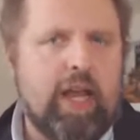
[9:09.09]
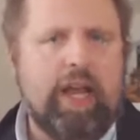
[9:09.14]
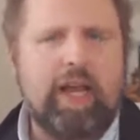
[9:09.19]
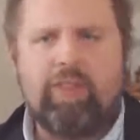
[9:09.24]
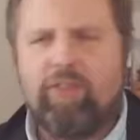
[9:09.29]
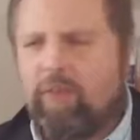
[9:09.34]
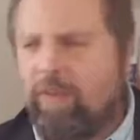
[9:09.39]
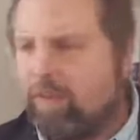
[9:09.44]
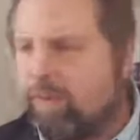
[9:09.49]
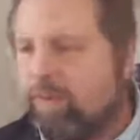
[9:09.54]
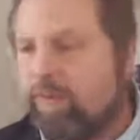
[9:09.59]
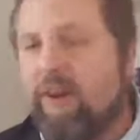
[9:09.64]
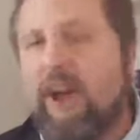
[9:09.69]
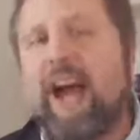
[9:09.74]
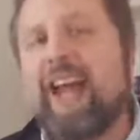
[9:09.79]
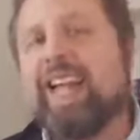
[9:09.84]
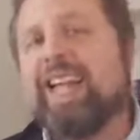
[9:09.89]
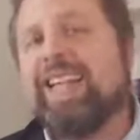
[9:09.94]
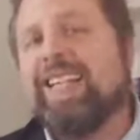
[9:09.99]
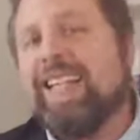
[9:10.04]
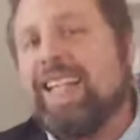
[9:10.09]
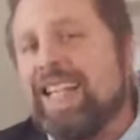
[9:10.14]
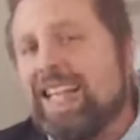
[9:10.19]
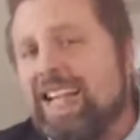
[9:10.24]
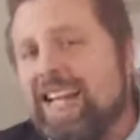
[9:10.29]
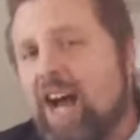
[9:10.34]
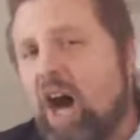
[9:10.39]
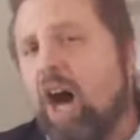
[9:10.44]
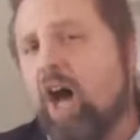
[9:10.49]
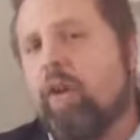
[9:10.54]
as emphatically
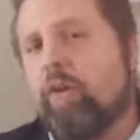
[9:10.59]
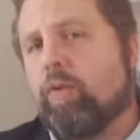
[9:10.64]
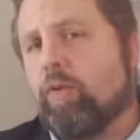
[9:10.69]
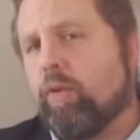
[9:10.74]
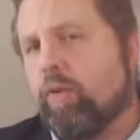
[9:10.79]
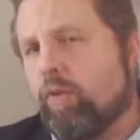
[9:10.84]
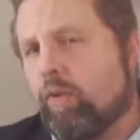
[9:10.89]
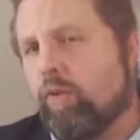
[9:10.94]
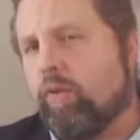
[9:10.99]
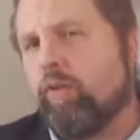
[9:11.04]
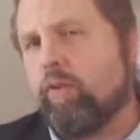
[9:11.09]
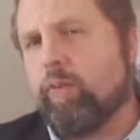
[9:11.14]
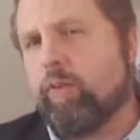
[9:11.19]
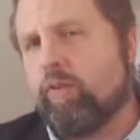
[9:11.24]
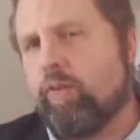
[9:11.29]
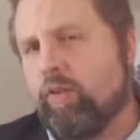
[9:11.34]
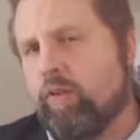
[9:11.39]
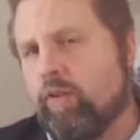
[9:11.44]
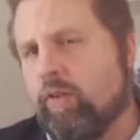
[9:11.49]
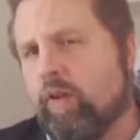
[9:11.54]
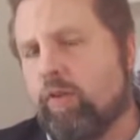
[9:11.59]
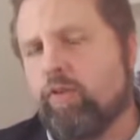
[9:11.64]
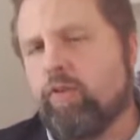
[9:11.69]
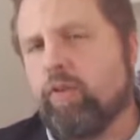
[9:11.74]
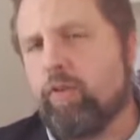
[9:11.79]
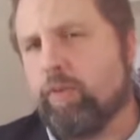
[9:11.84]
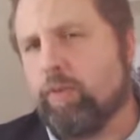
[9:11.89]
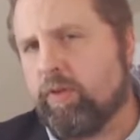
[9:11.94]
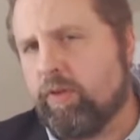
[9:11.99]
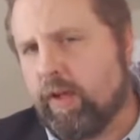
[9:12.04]
not reducible to the
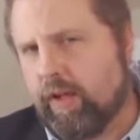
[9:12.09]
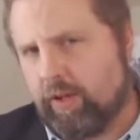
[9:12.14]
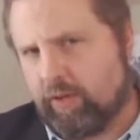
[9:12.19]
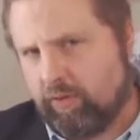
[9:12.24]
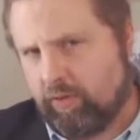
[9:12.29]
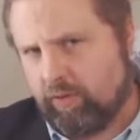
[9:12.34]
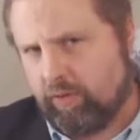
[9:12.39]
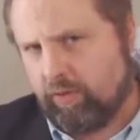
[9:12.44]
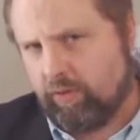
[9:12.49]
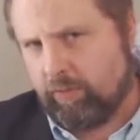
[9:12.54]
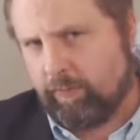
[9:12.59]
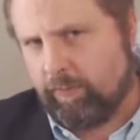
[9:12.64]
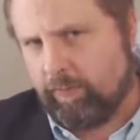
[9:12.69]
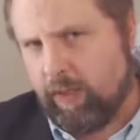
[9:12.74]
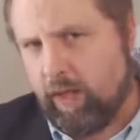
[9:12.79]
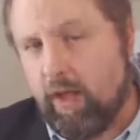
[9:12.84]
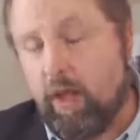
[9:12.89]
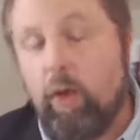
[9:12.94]
notion of protectionism,